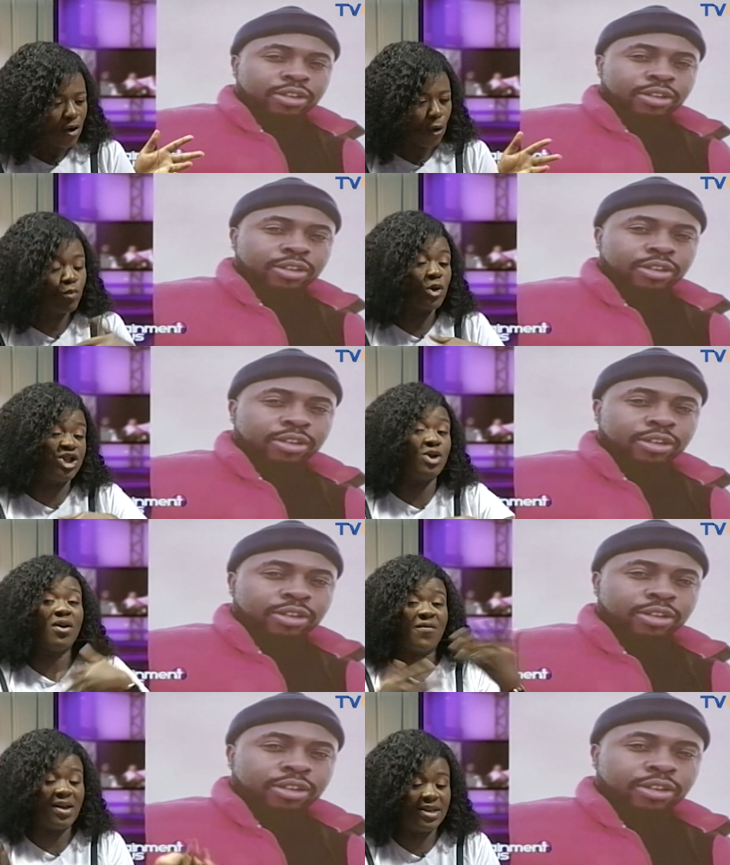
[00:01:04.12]
Speaker 1: well, she
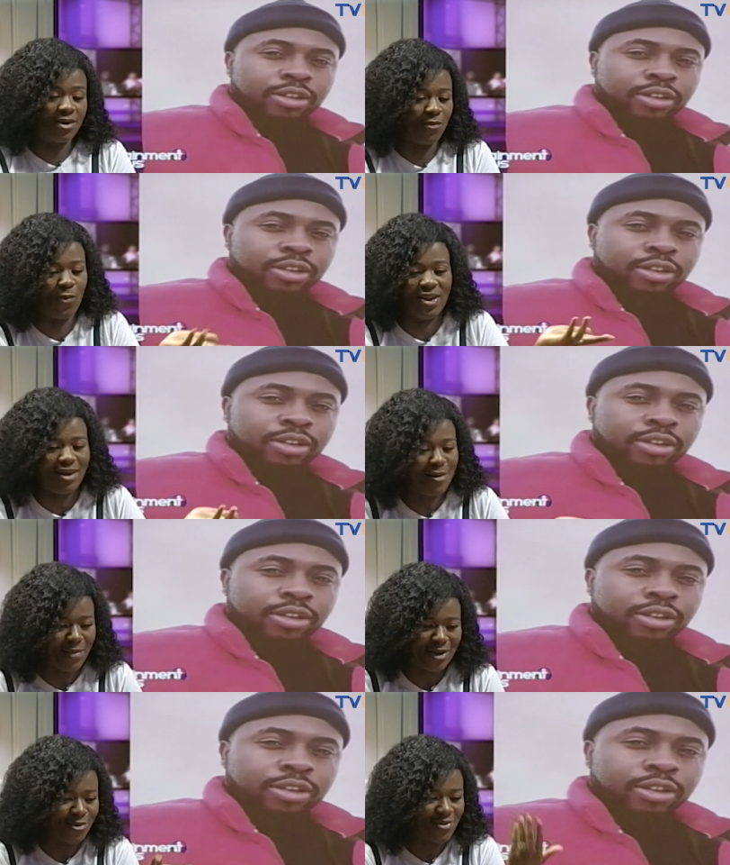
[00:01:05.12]
was fighting with him.
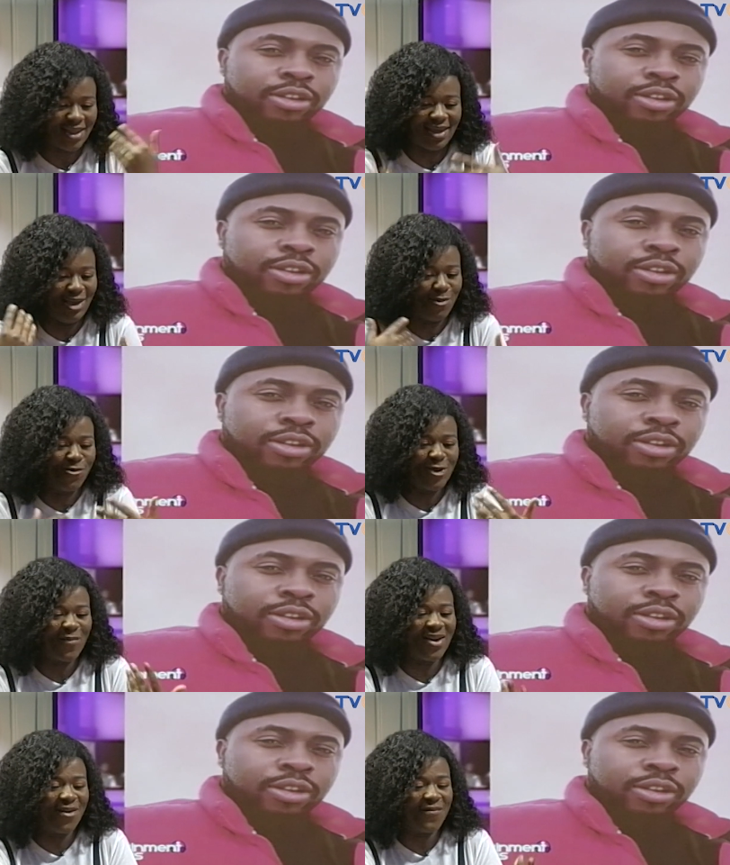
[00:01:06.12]
I don't think he
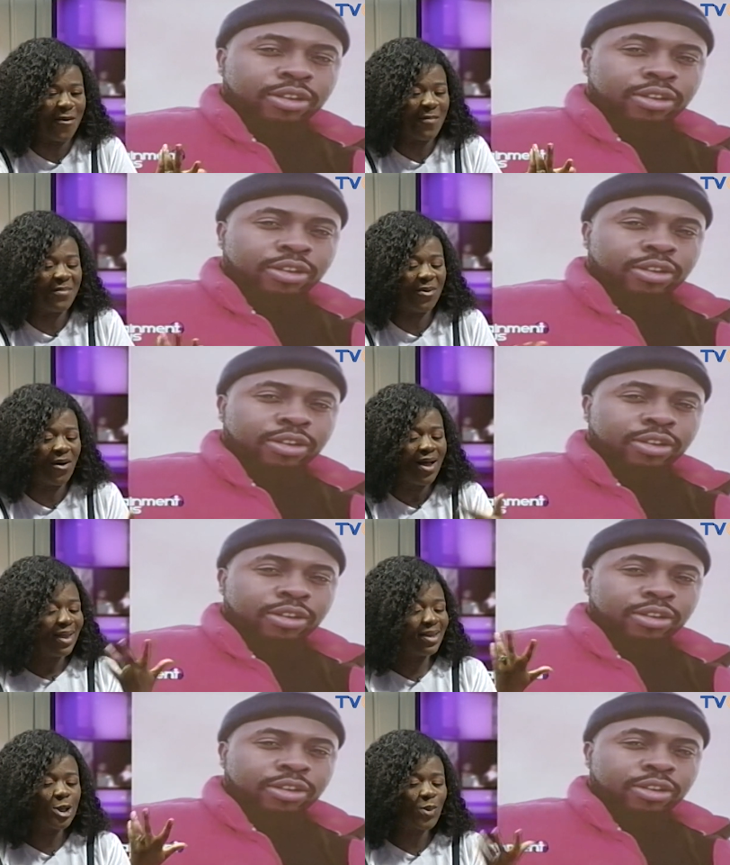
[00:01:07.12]
responded, if I remember well. I think in